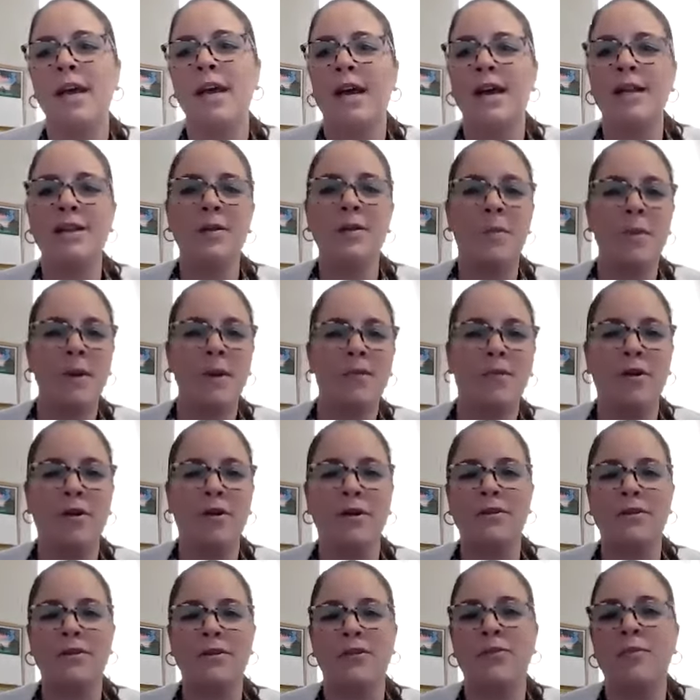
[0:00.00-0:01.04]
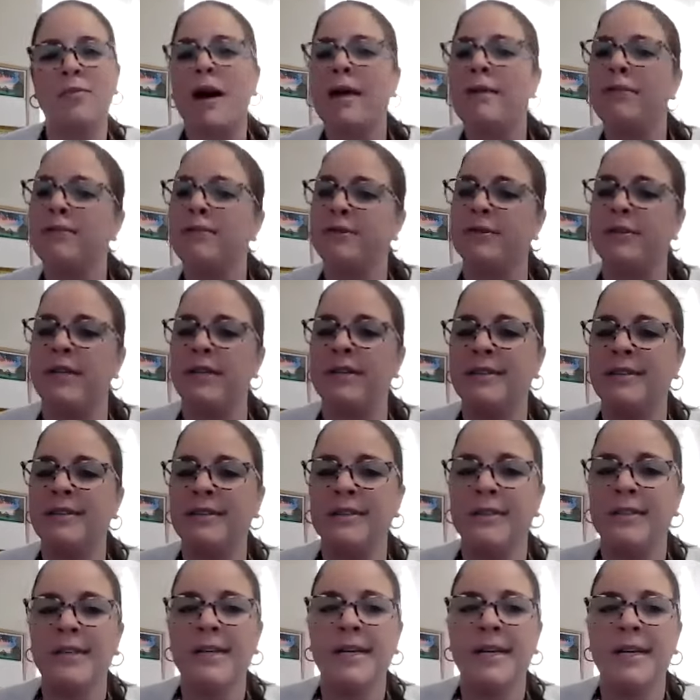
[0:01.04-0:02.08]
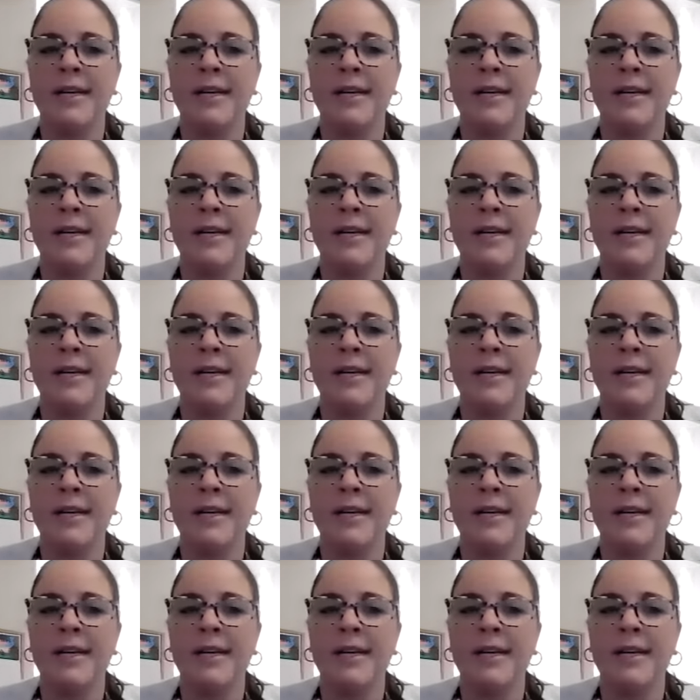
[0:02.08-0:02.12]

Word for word: and the pitfalls of mindfulness.